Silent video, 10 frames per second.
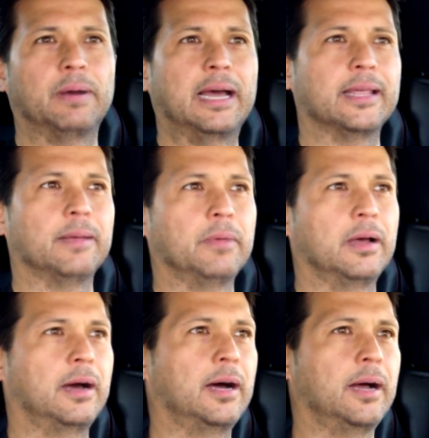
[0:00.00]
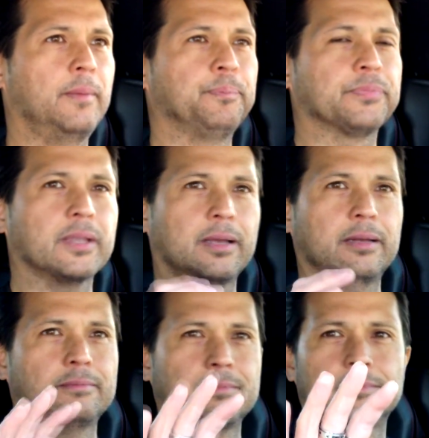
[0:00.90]
by them,
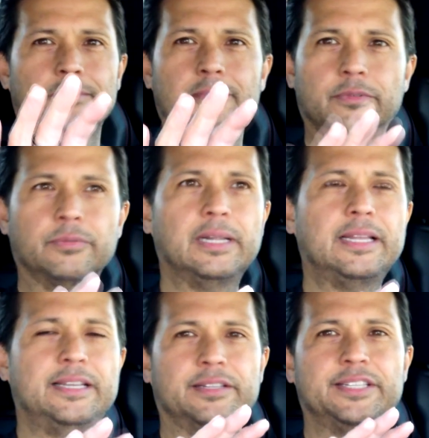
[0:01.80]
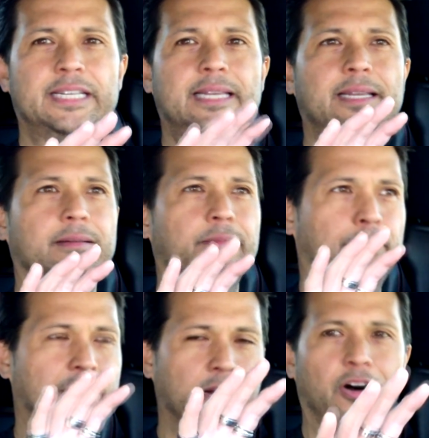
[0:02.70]
really see
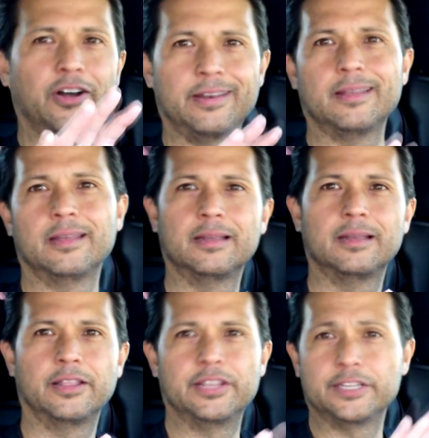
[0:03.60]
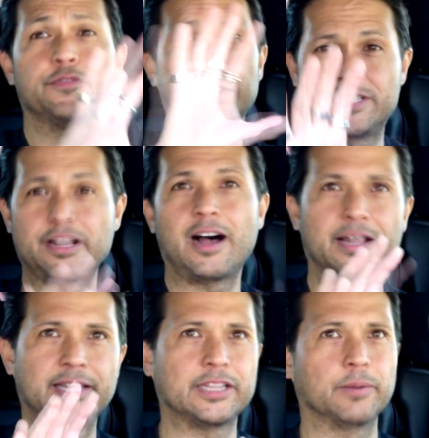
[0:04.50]
beyond this
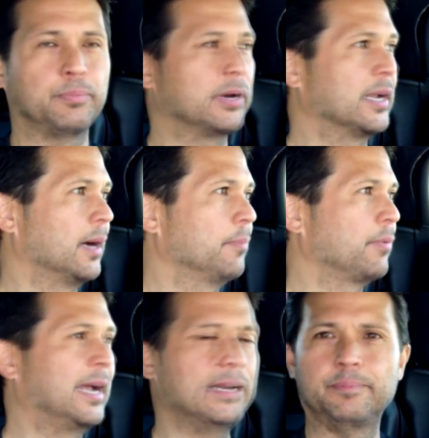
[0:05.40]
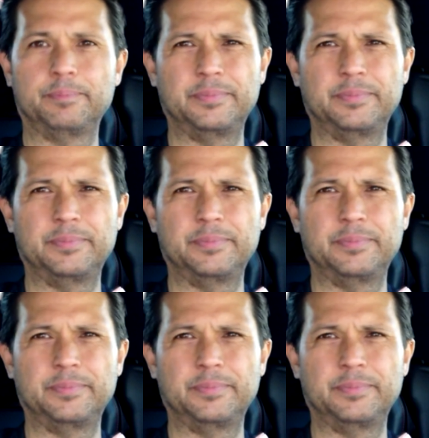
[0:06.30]
facade that they're putting up, right?